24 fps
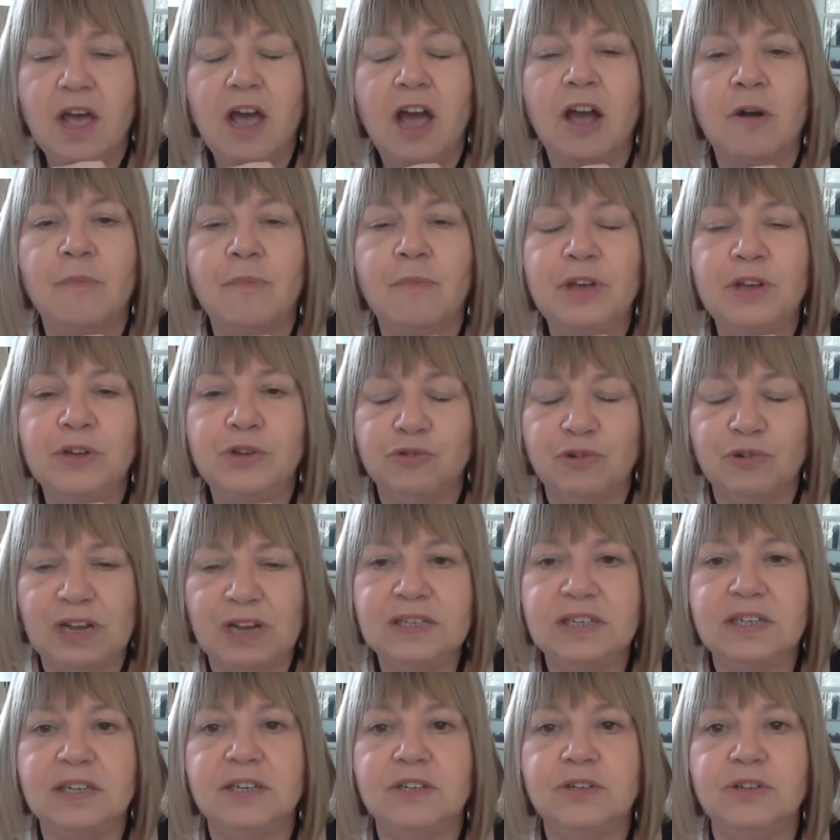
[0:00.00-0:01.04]
And we
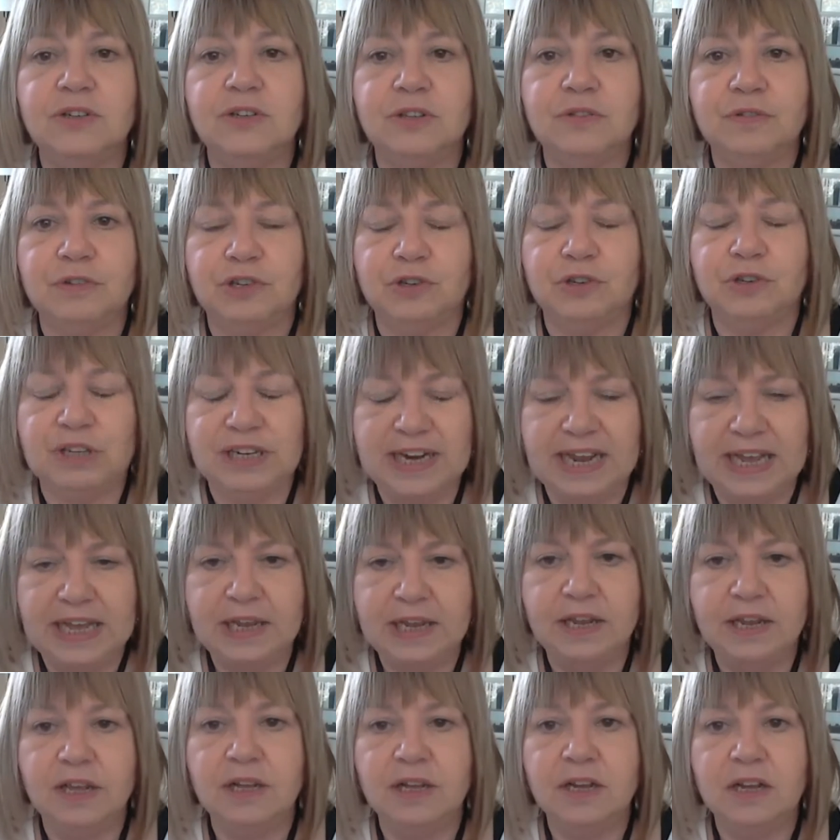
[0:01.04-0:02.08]
address it to the
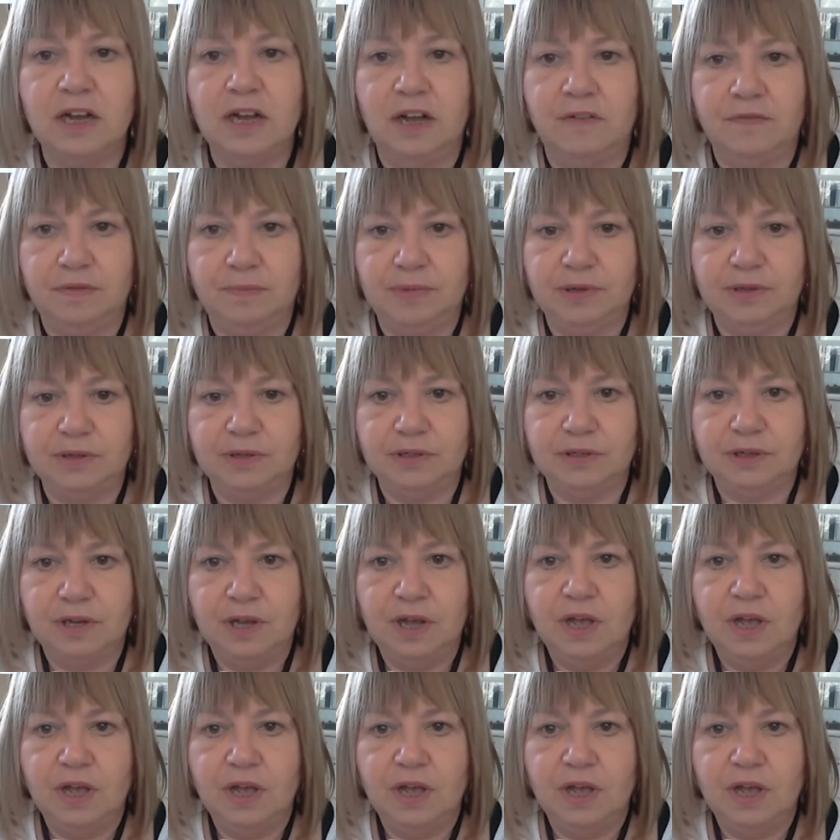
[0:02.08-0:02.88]
Canadian government.